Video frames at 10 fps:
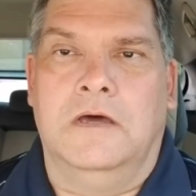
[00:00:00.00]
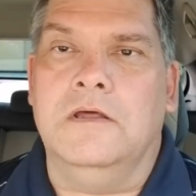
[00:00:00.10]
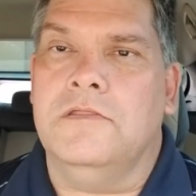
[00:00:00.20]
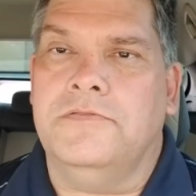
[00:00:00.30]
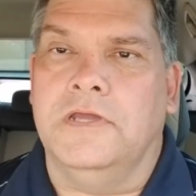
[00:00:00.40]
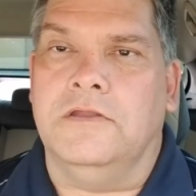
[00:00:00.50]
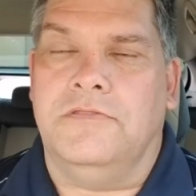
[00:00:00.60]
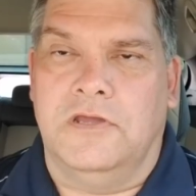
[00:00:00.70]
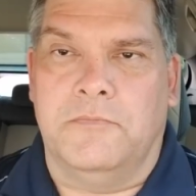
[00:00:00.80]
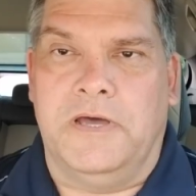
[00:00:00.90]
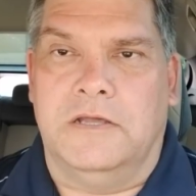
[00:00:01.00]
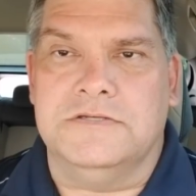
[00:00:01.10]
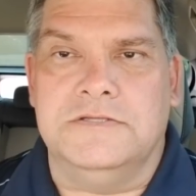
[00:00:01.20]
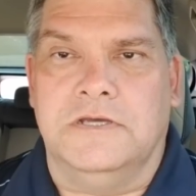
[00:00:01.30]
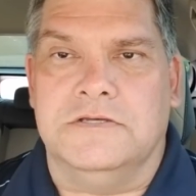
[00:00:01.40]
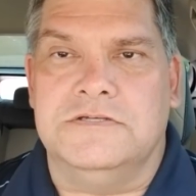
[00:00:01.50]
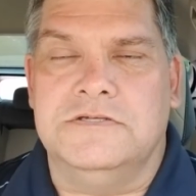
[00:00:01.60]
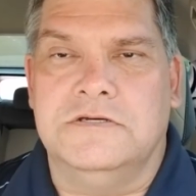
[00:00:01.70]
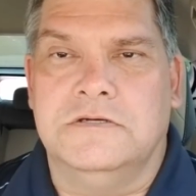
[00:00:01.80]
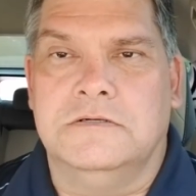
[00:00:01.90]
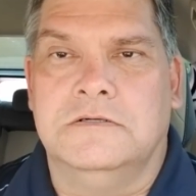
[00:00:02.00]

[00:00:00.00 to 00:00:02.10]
Another thing to think about is this.